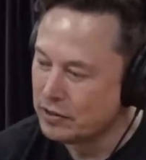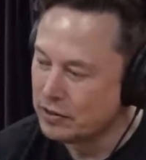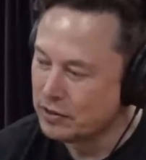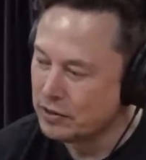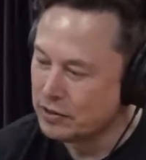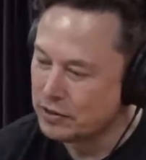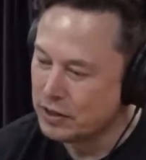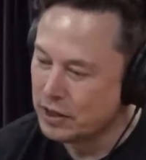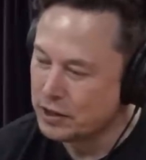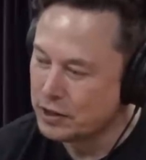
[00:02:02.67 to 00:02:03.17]

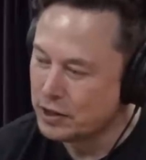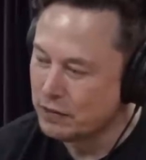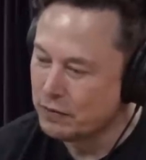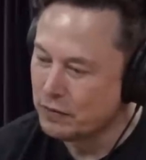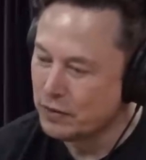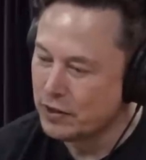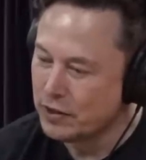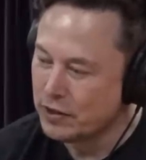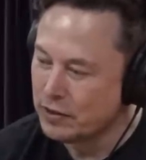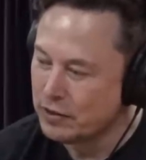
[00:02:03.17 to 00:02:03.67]
stitch up
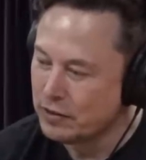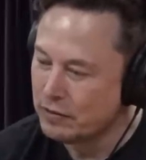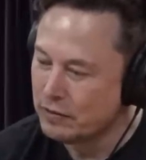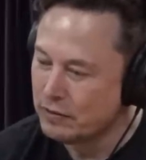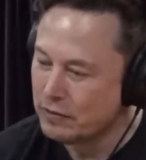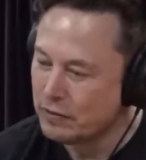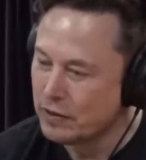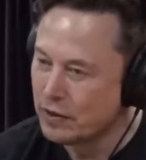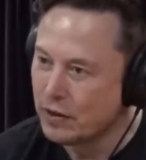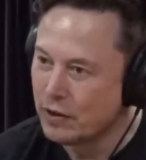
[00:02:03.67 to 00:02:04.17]
the
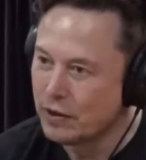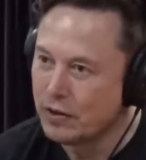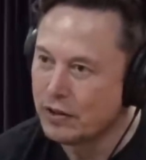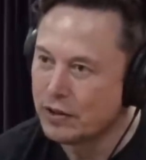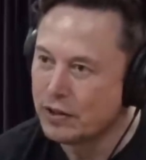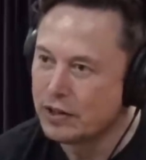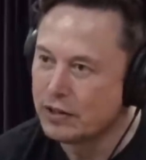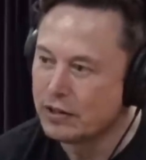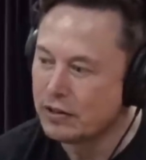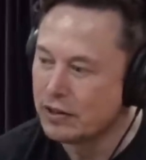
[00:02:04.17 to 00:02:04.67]
hole,
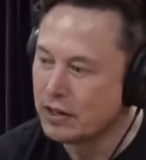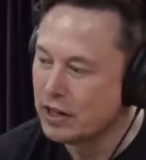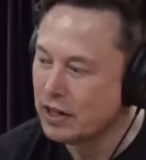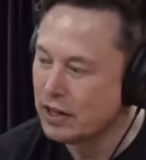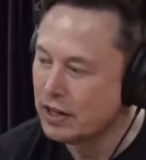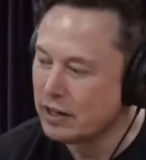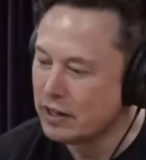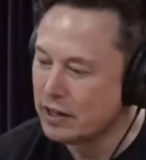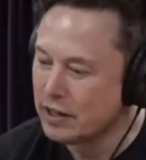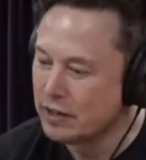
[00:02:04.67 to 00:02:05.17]

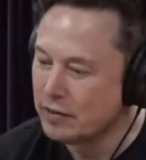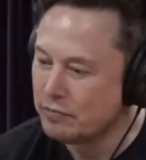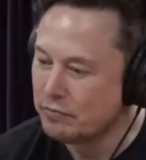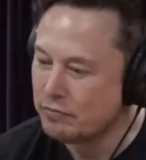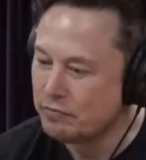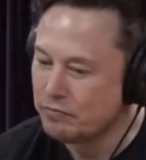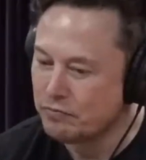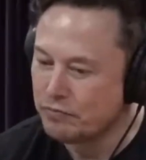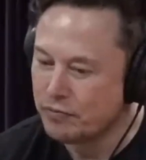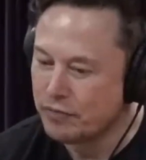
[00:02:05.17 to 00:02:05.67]
and
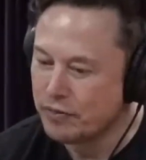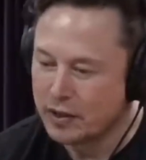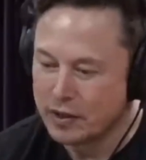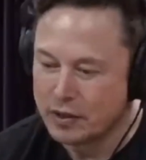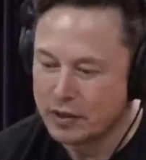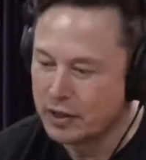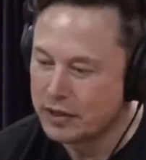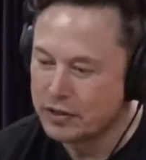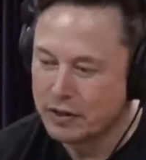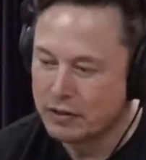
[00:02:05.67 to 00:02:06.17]

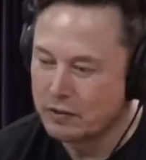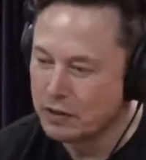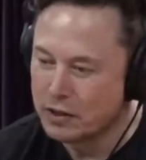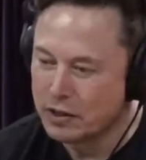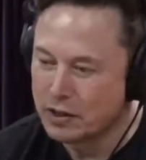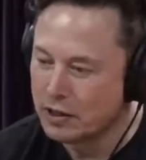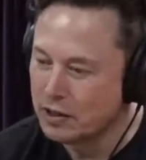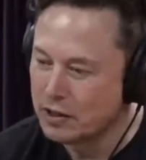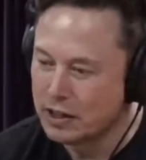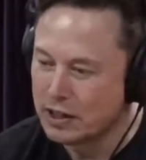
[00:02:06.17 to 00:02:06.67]
you just have
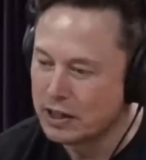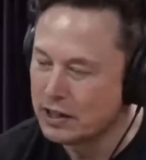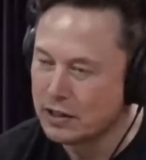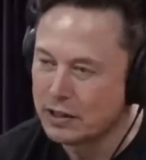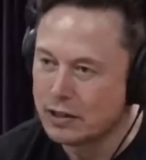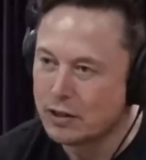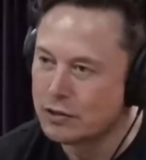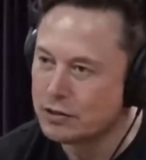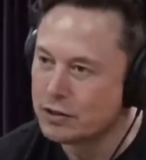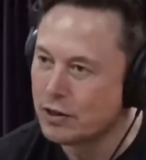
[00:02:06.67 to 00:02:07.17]
a
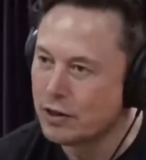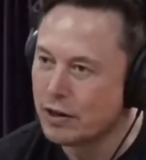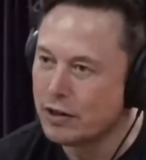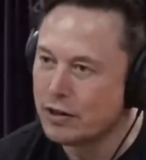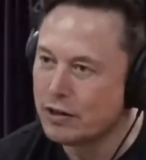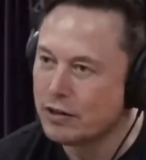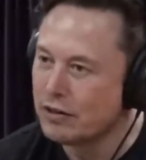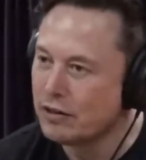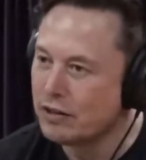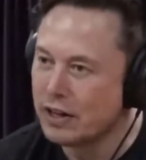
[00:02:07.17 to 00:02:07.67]
little
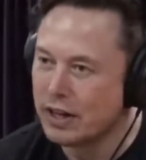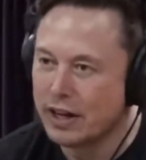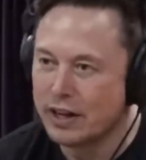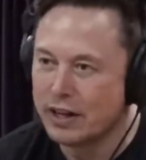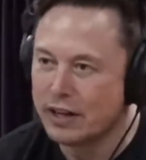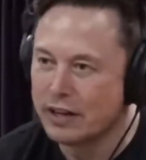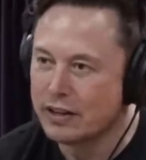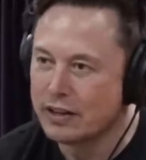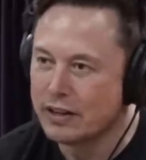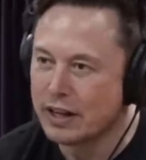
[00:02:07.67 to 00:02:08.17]
scar,
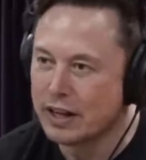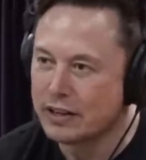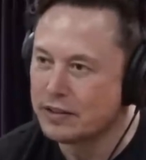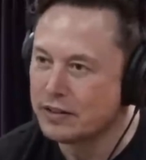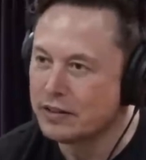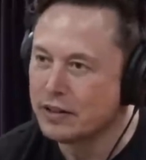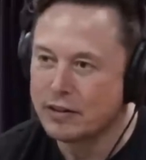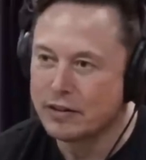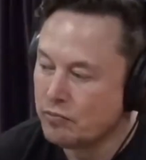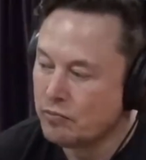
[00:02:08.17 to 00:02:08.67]
and that's
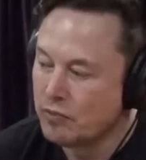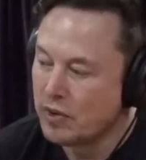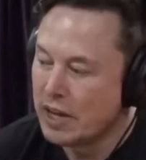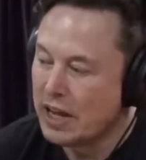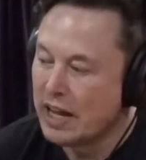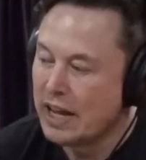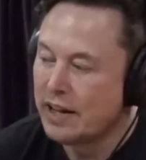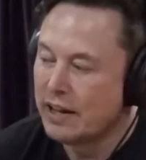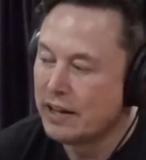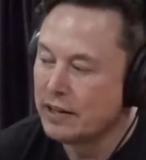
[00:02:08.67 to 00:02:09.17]
it.
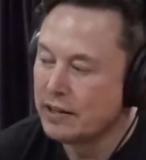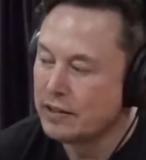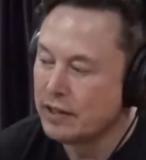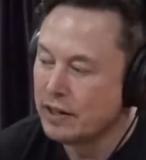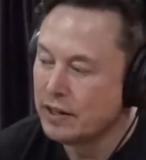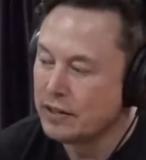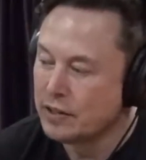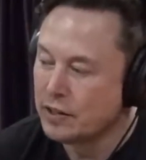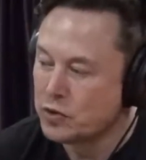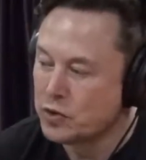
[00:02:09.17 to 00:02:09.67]

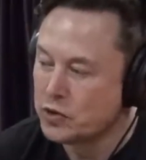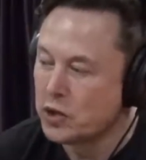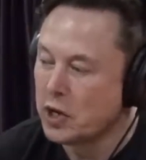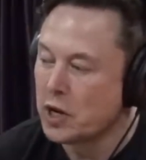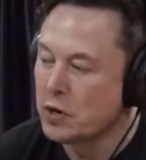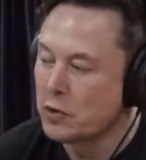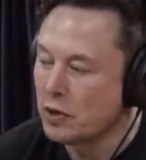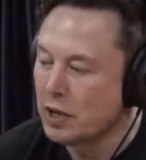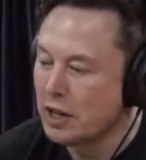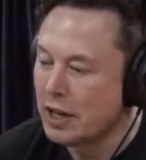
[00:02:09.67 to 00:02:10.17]
It's a
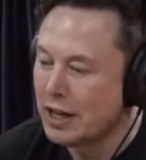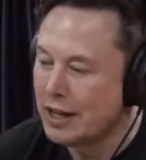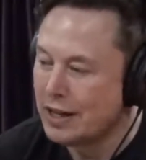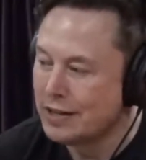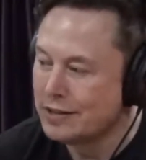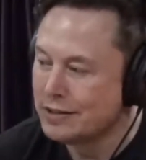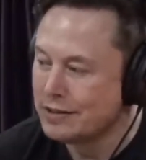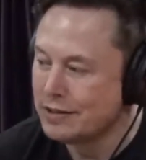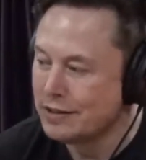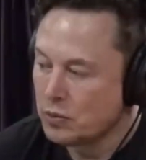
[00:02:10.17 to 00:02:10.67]

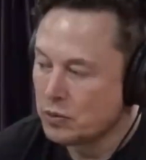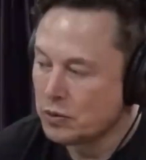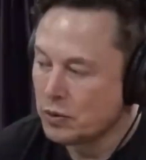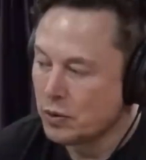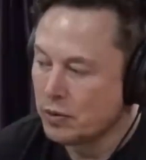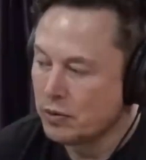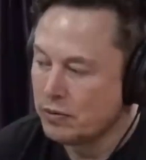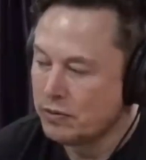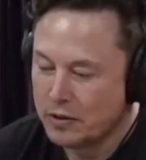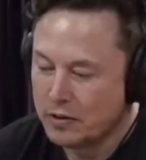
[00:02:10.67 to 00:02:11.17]
generalized
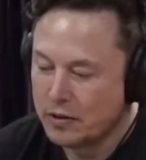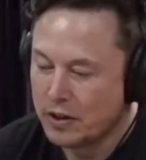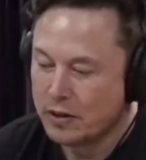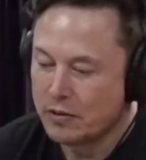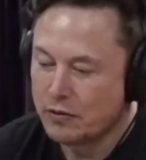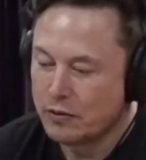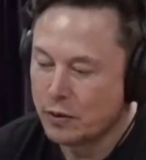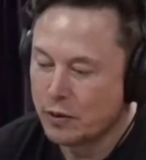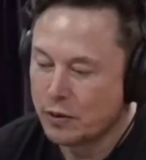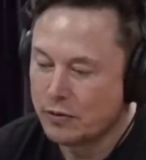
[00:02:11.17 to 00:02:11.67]
sort of thing
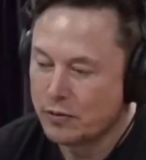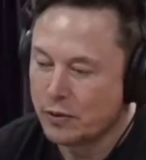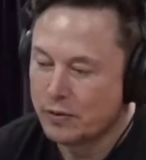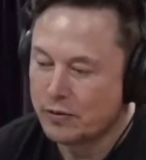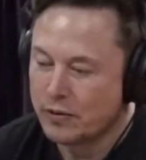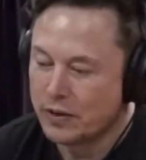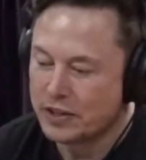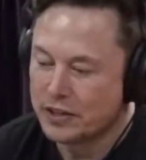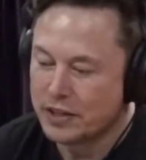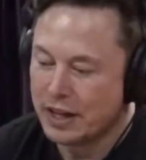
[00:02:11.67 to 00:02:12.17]
for
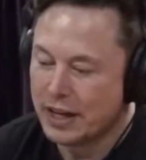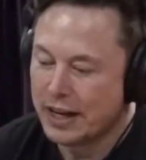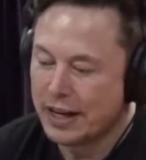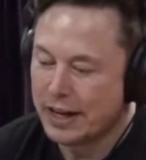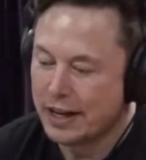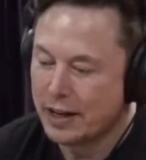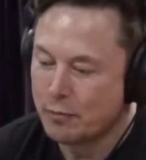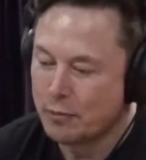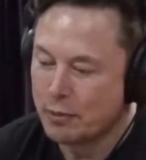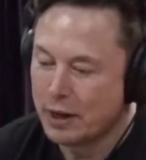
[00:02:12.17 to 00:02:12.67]
fixing any
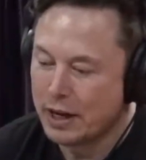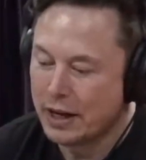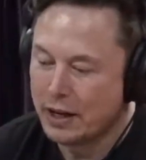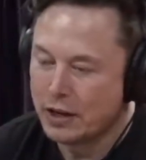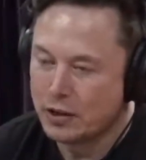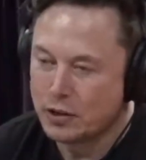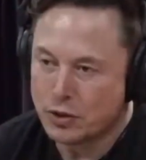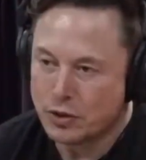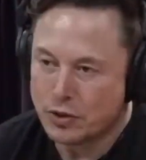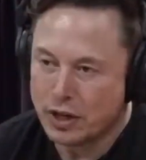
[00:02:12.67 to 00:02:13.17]
kind of brain
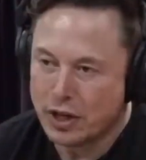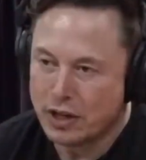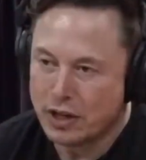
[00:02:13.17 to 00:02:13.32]
injury